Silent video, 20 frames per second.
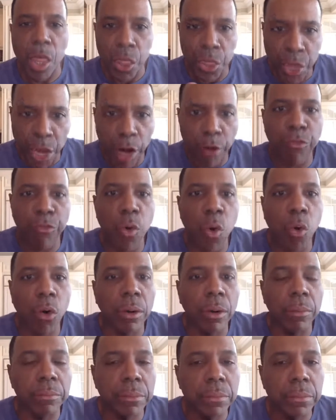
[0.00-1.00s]

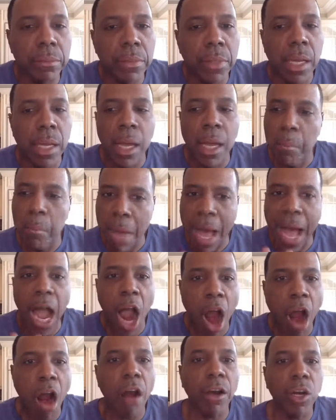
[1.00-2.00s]
Therefore, my
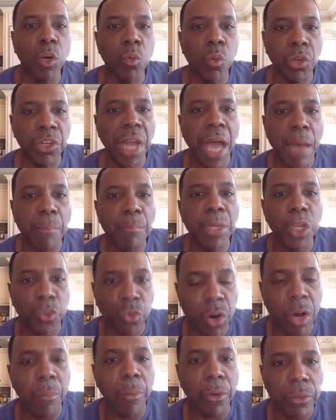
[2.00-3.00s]
heart will not be
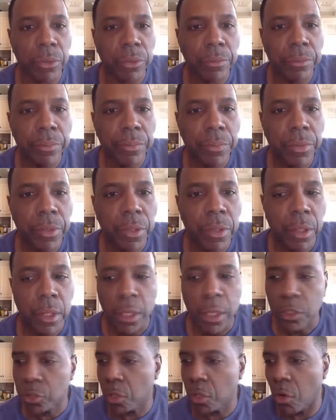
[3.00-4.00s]
troubled.
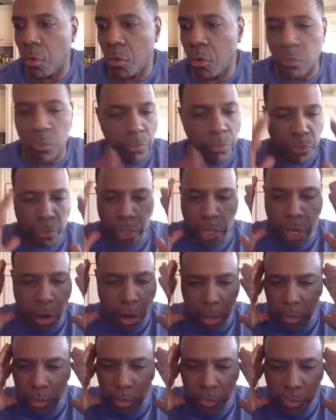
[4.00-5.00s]
So
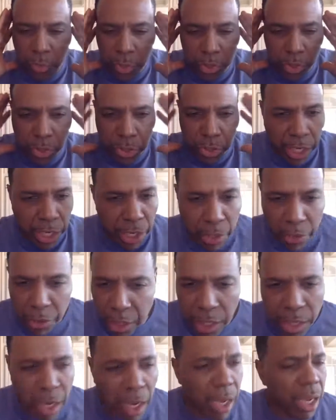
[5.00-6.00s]
regardless of what you hear
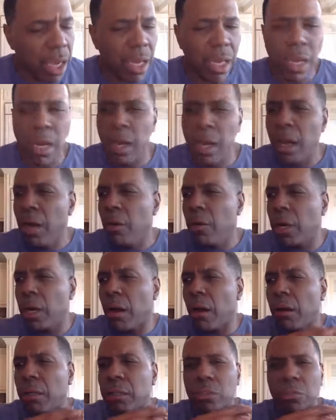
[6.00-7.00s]
today,
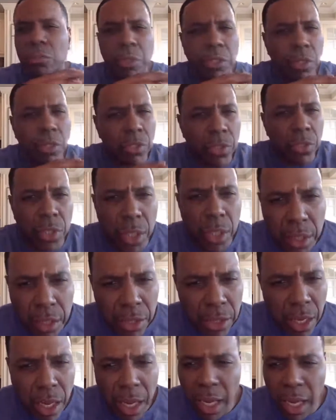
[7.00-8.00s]
regardless of what you see
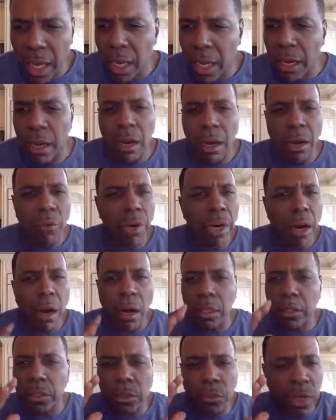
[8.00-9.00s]
today,
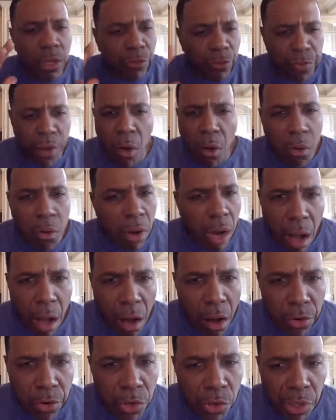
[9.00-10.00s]
regardless of what phone
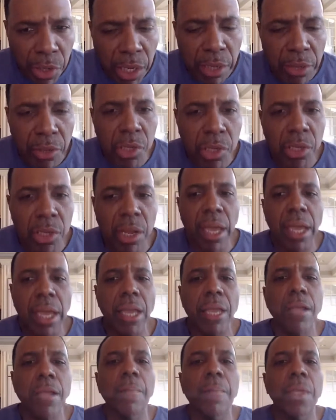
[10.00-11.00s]
call you get
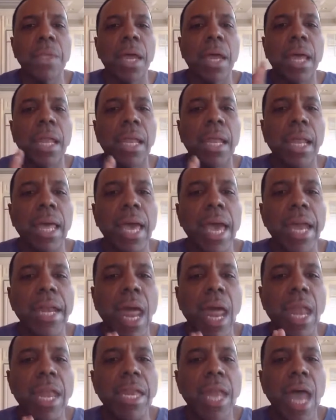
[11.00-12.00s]
today, let
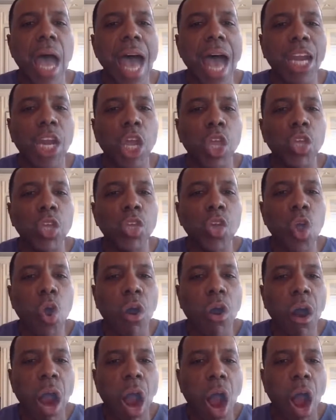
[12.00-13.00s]
not
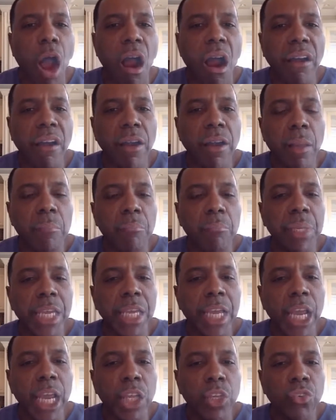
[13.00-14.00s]
your heart
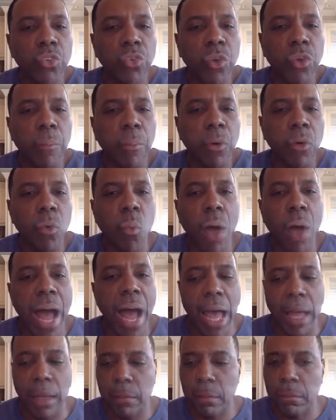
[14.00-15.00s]
be troubled.
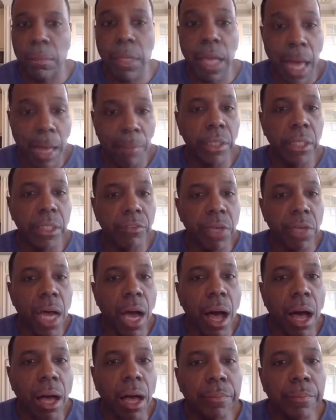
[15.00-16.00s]
Why? I believe
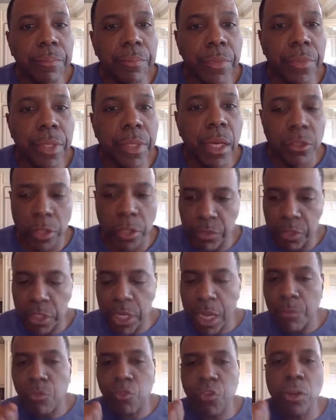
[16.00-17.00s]
God. So every
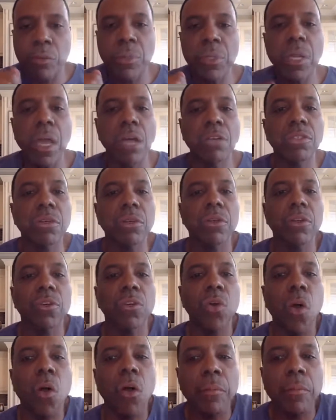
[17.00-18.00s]
time trouble knocks on the
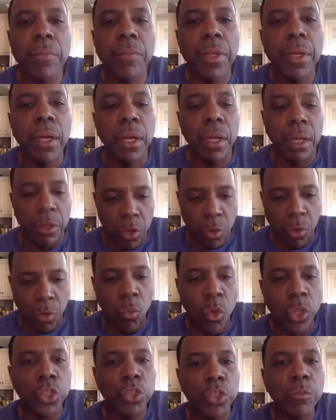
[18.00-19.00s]
door,
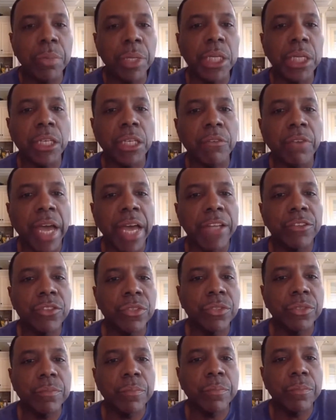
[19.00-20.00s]
what you believe
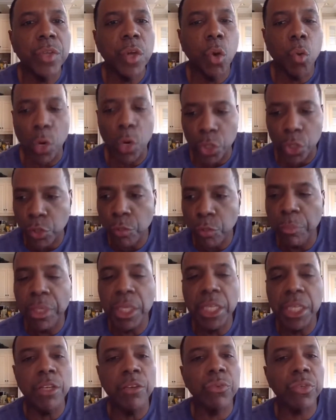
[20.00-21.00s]
answers. What you
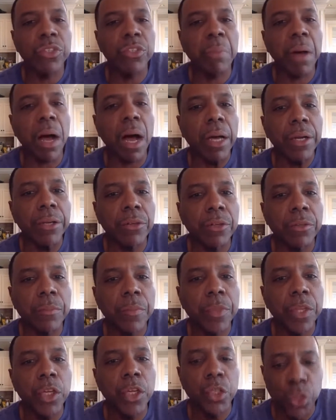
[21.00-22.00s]
believe responds.
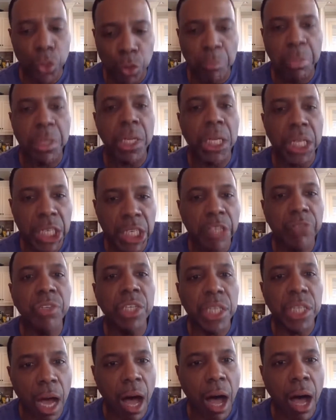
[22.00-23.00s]
You
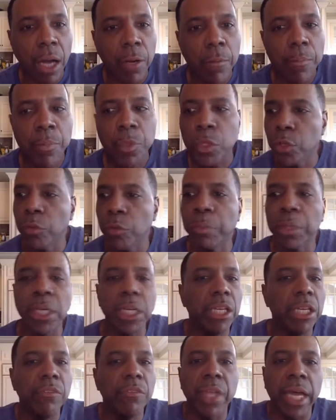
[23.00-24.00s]
believe God. You
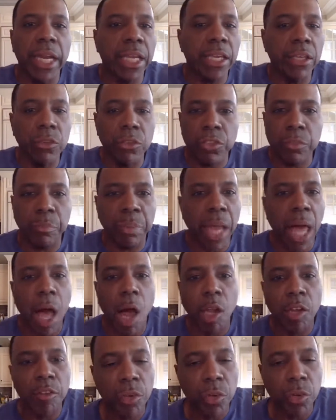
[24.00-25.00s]
believe that he'll supply
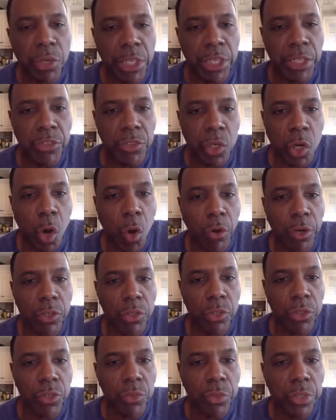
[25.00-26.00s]
all of your needs according
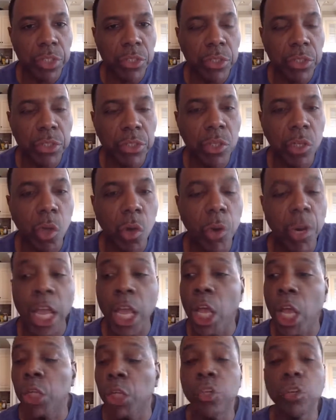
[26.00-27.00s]
to his riches and glory.
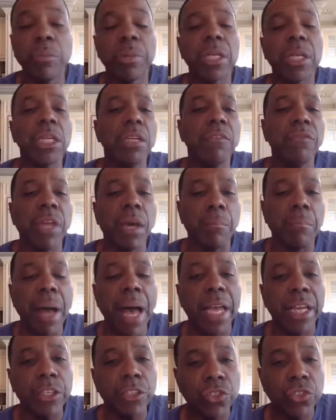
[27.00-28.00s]
You believe that
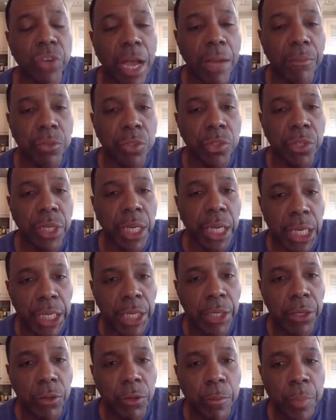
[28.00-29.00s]
by his stripes you are
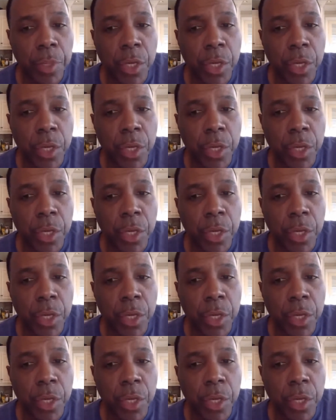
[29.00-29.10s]
healed.